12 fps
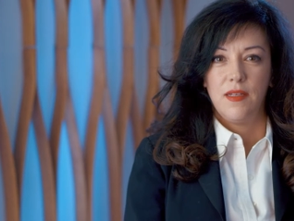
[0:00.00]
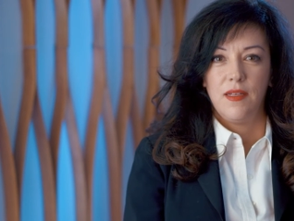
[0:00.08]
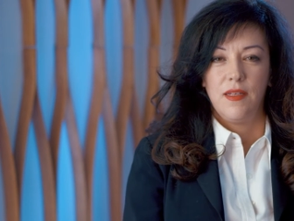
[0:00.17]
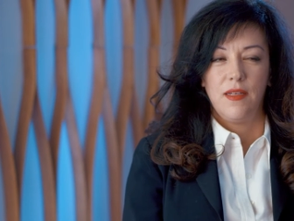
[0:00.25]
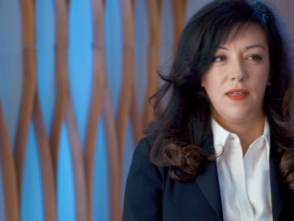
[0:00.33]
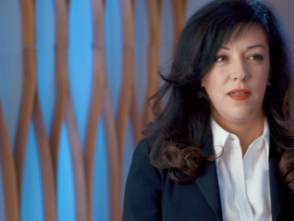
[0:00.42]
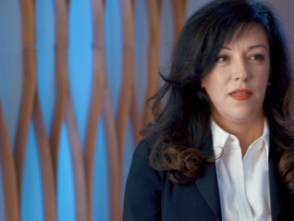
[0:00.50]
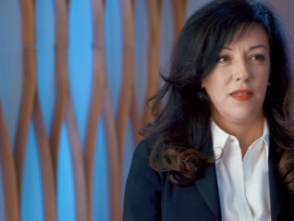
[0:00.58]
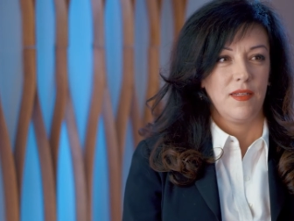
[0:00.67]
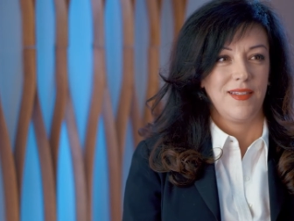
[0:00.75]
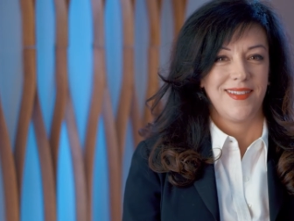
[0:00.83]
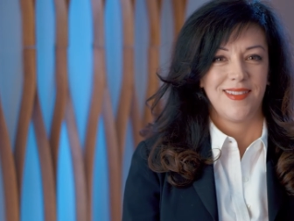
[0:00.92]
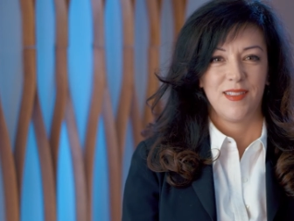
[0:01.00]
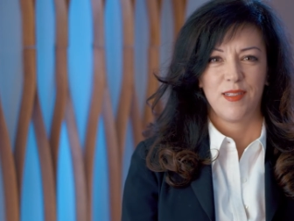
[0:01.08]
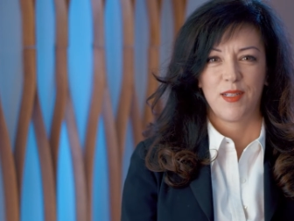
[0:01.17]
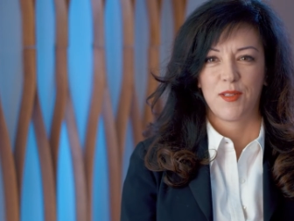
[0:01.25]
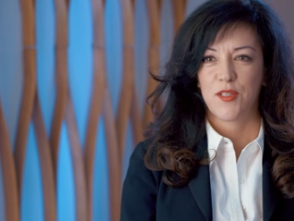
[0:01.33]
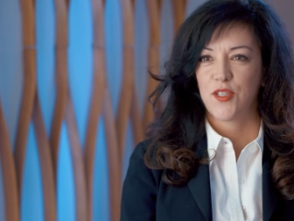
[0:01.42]
All right.
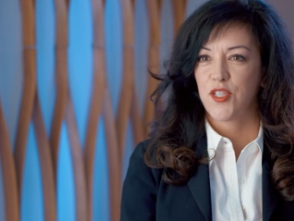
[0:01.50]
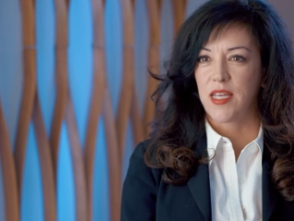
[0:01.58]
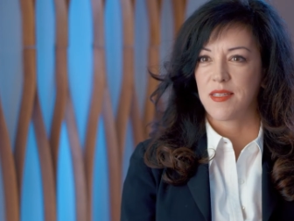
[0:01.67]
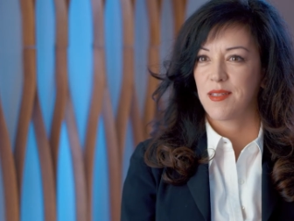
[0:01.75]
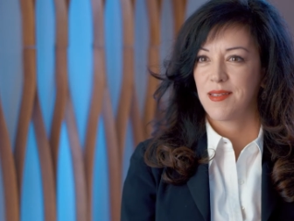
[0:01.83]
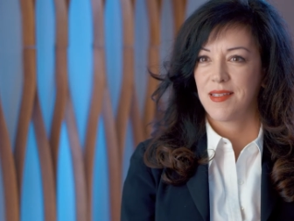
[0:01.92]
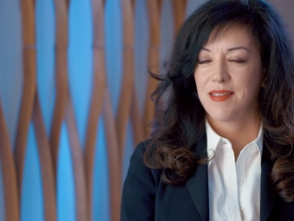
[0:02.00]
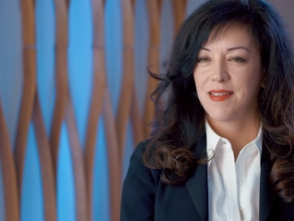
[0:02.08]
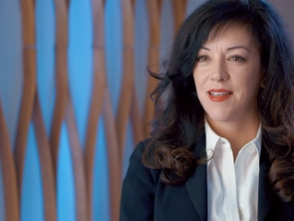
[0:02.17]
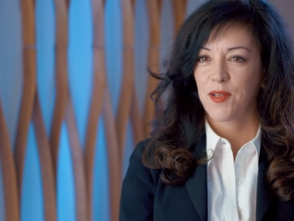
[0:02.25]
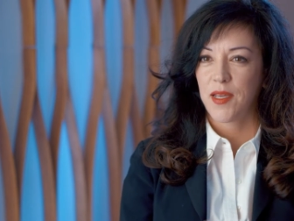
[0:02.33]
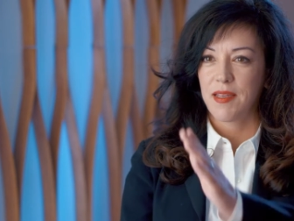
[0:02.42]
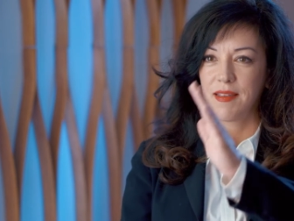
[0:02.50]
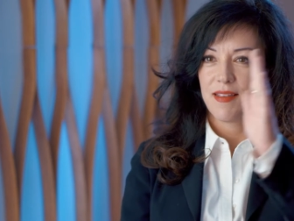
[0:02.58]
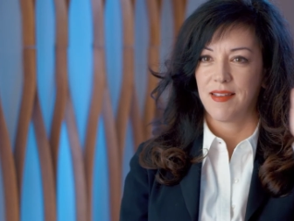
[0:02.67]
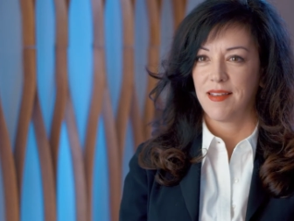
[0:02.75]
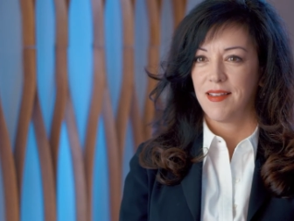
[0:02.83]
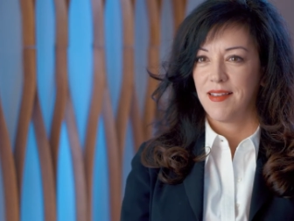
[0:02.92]
So, like you got okay. into real
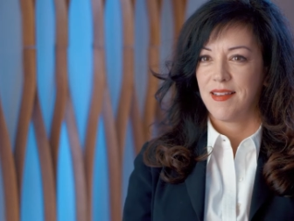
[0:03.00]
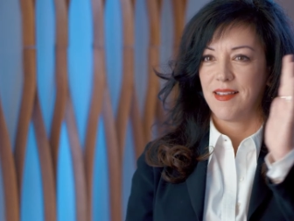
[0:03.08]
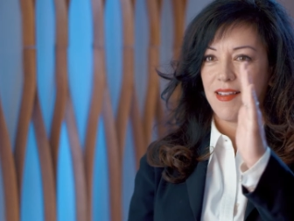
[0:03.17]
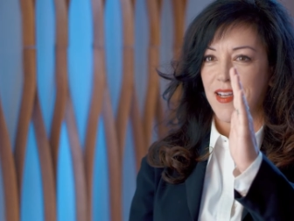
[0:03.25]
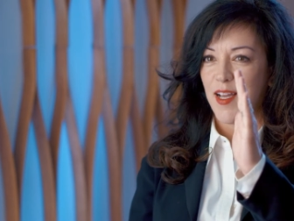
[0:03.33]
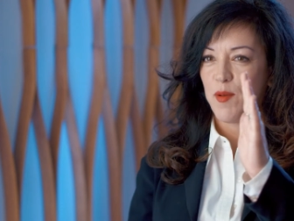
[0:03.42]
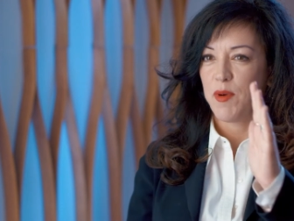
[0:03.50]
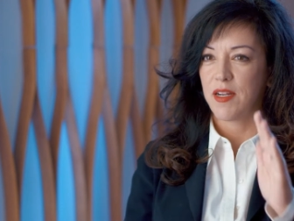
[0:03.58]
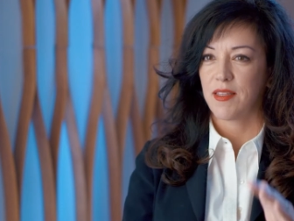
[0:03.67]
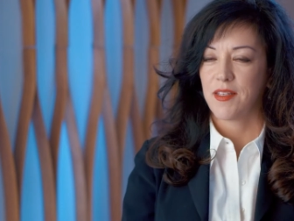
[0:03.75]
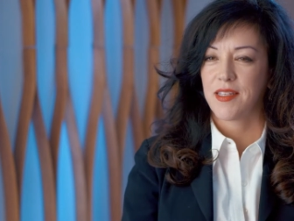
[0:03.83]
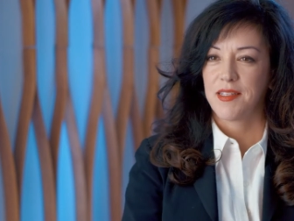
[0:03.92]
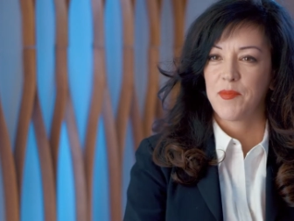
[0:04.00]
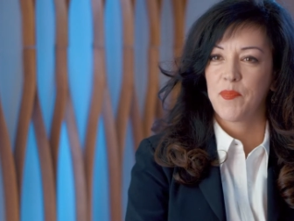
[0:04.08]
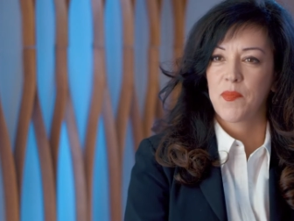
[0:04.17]
estate because... I'm already looking.